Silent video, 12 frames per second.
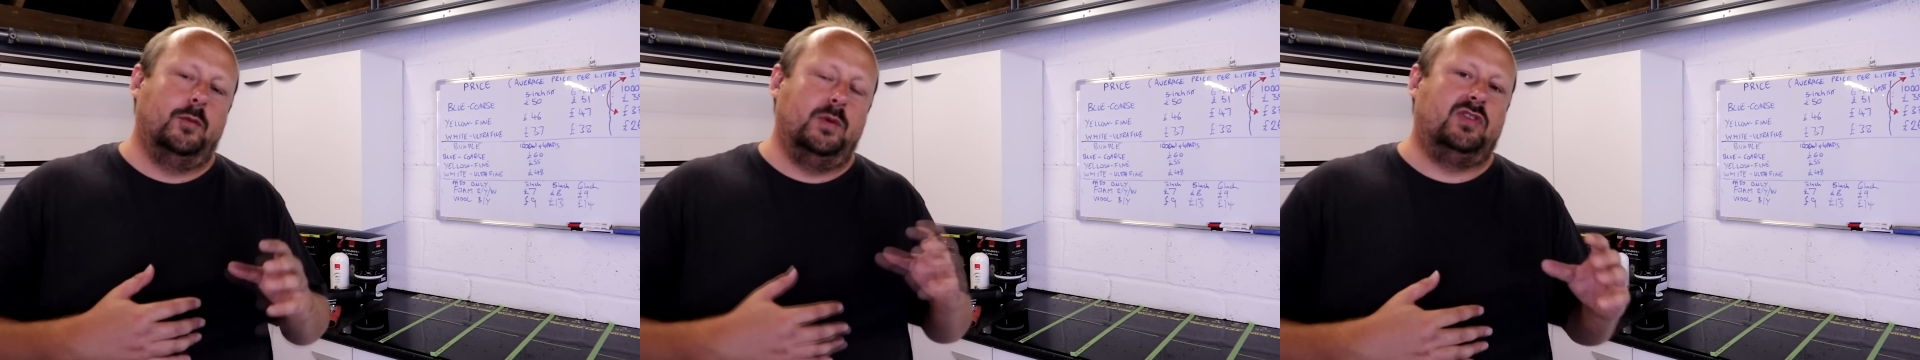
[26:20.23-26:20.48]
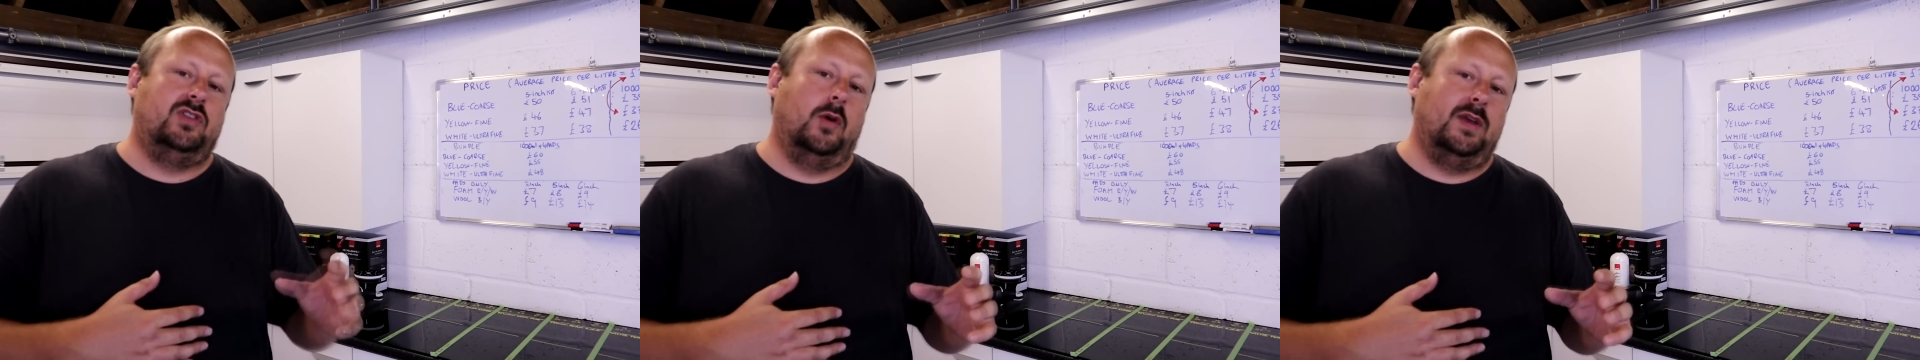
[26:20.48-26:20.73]

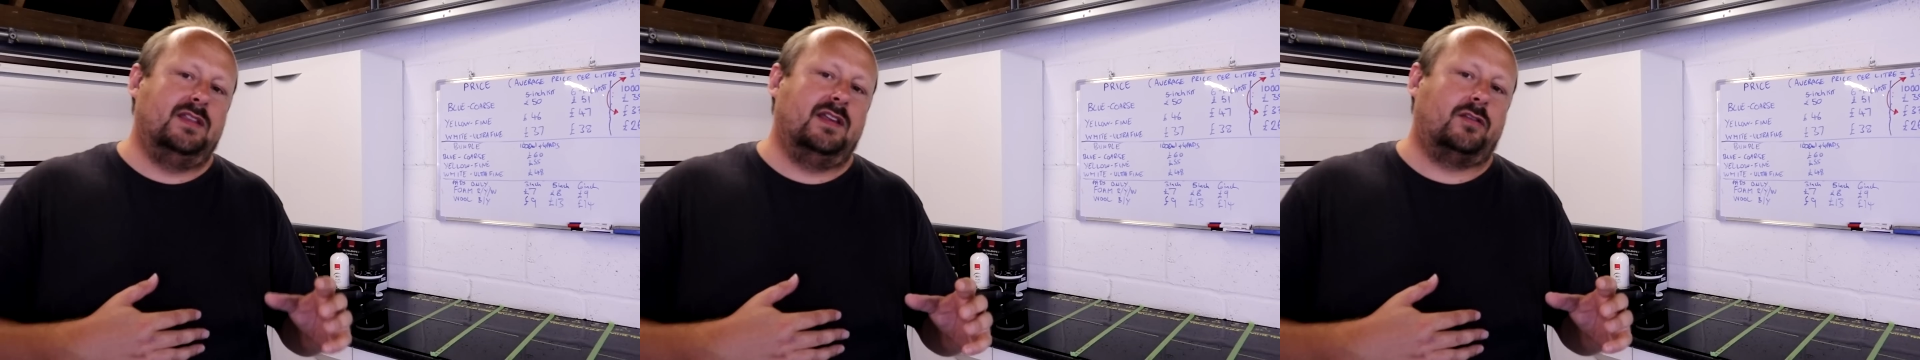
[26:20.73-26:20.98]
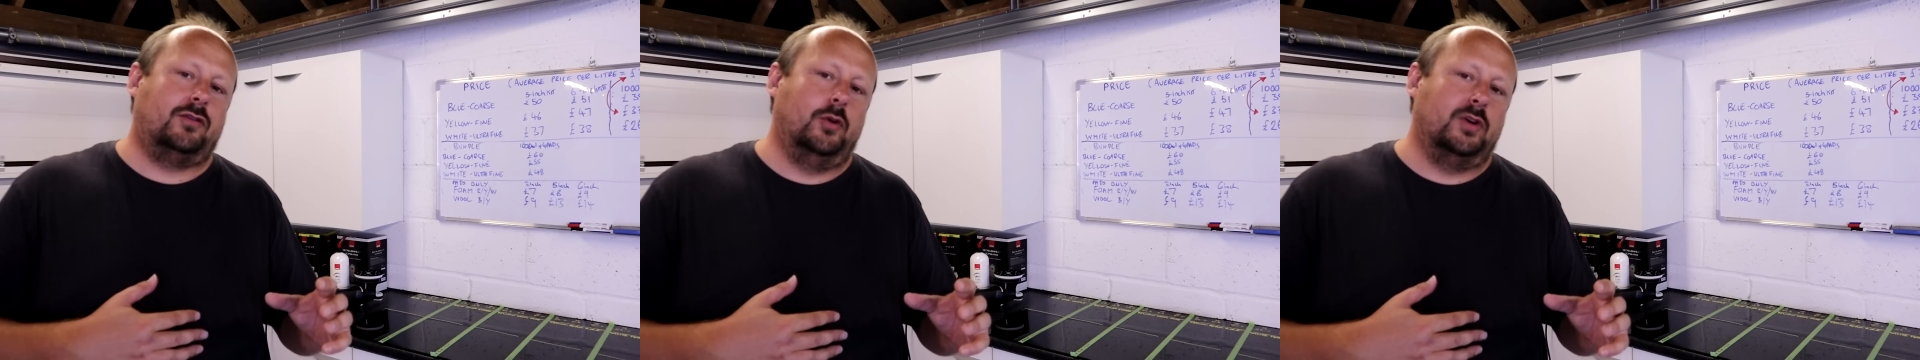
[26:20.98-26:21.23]
with doing
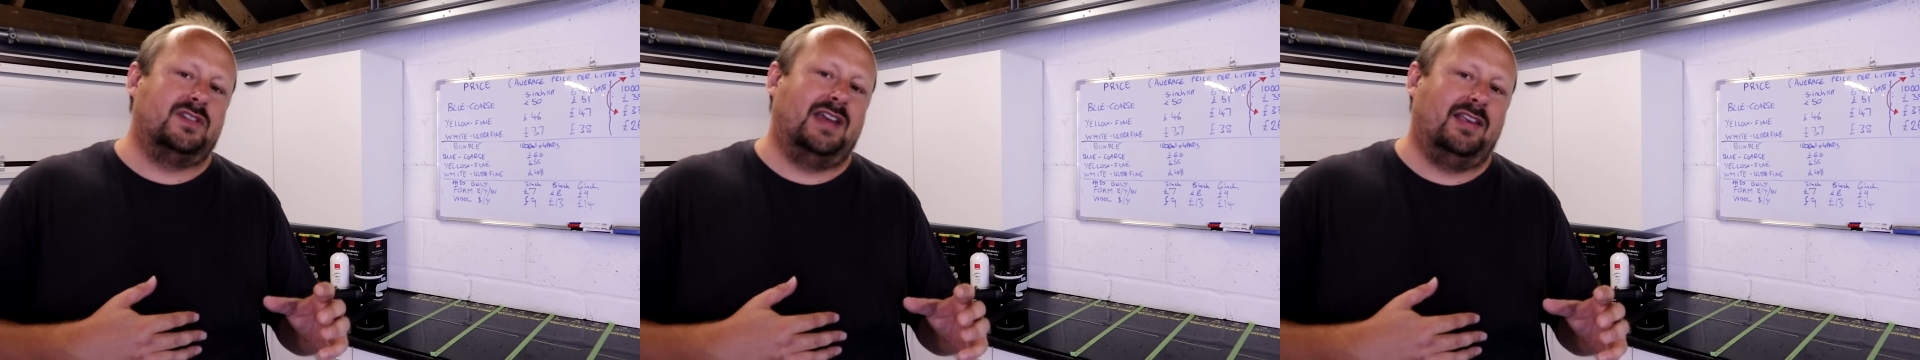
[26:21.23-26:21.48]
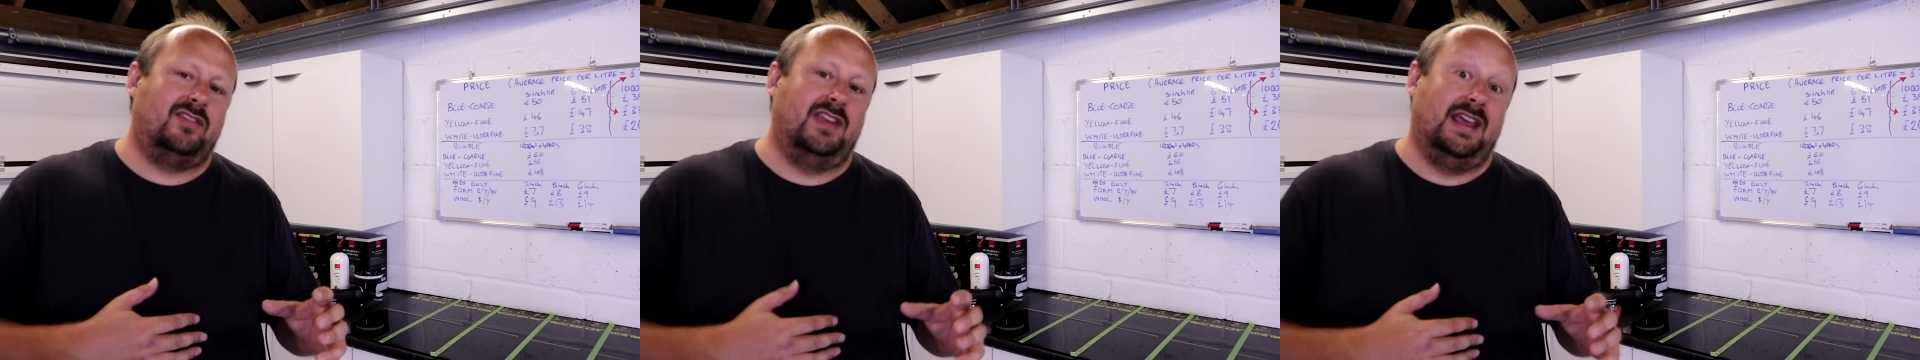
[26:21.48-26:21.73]
this sort of
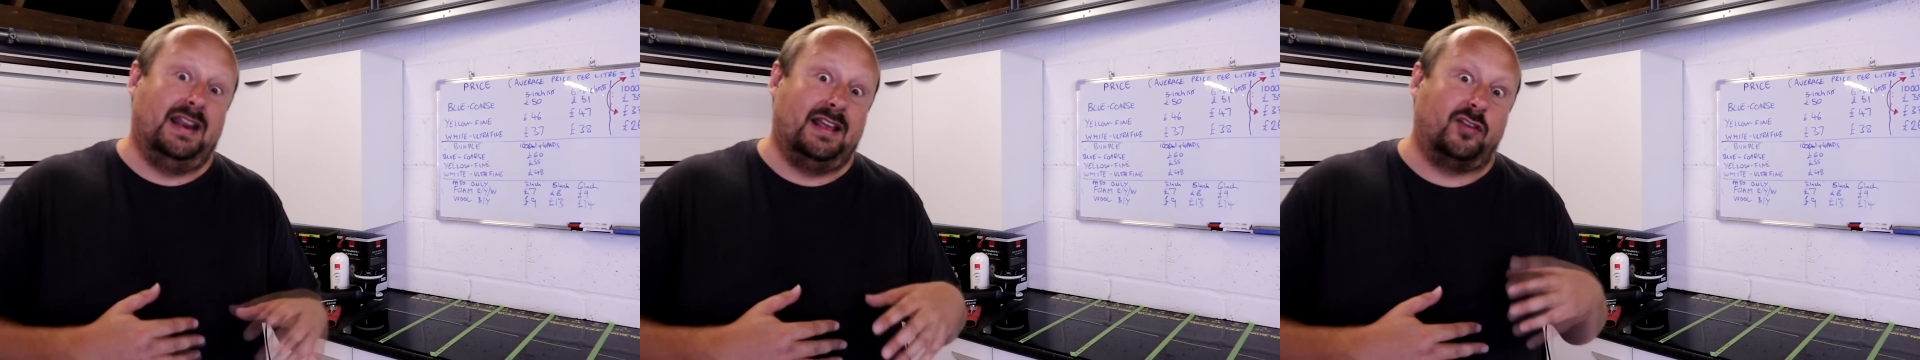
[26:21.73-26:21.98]
testing and